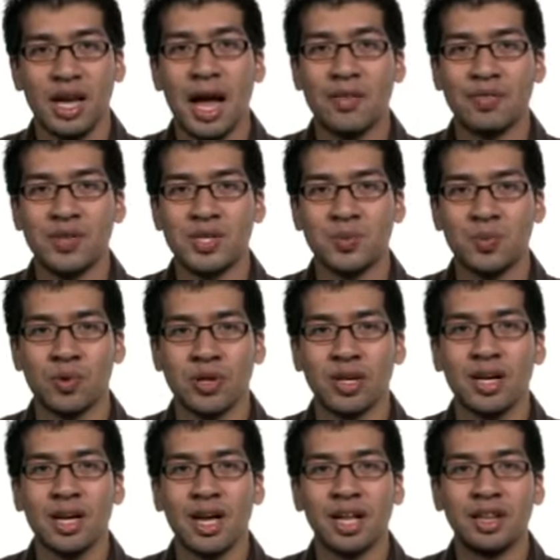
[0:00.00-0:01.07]
At this point,
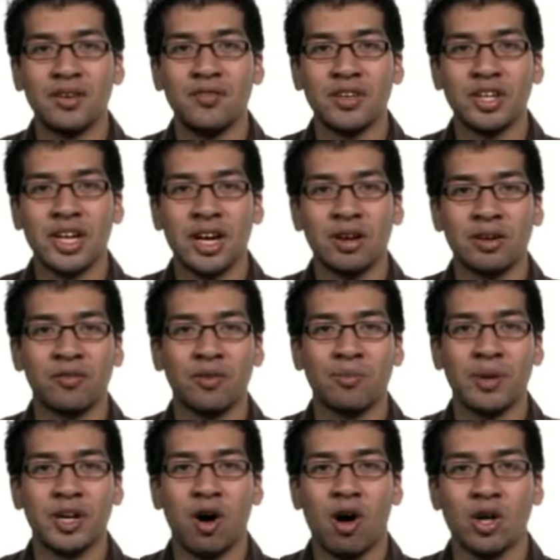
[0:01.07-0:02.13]
a live-in caregiver
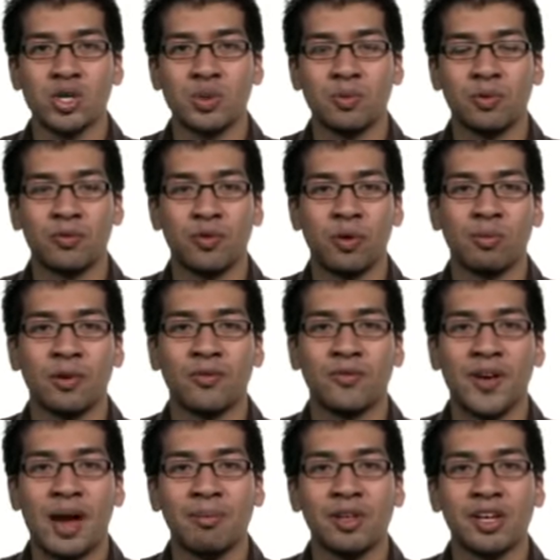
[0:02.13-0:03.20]
may also perform a
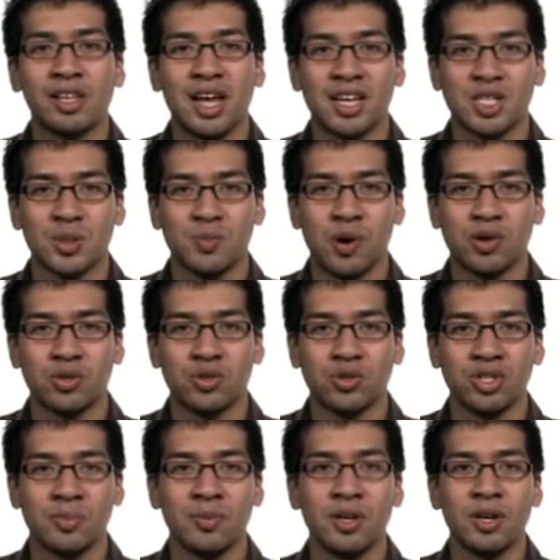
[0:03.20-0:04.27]
family class
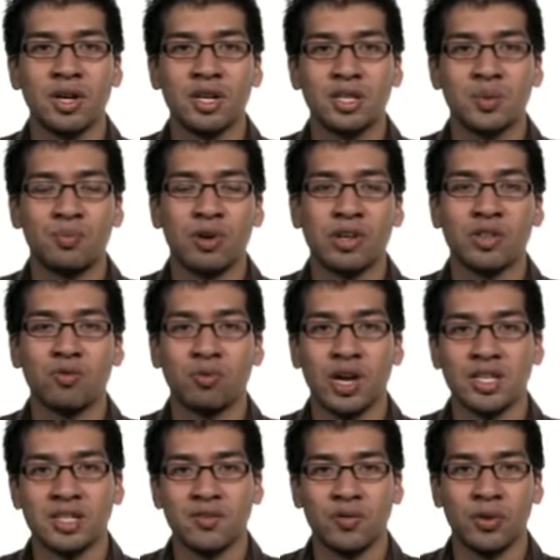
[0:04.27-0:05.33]
sponsorship to bring the
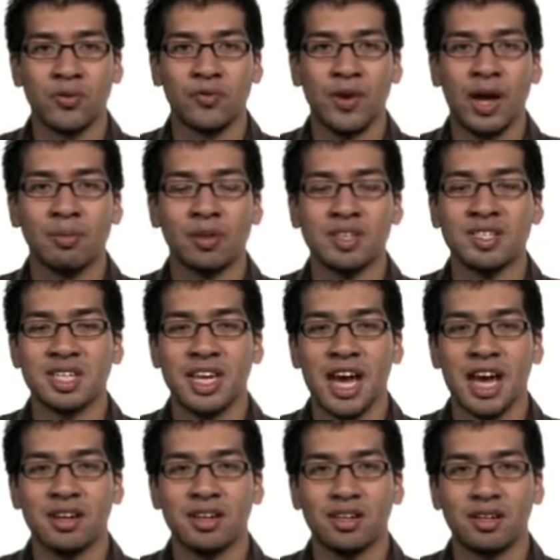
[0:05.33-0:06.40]
rest of their family to
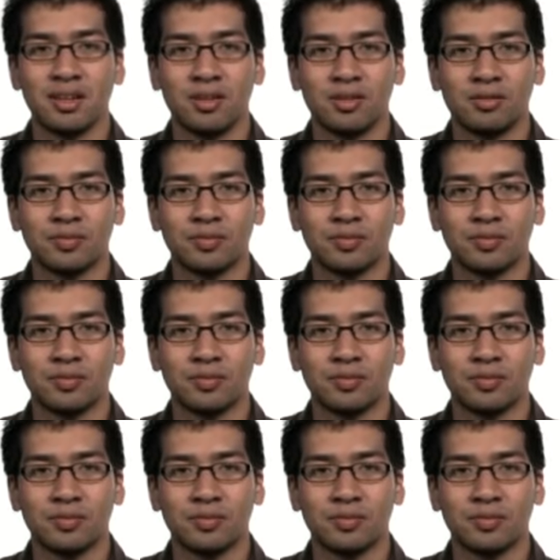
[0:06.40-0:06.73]
Canada.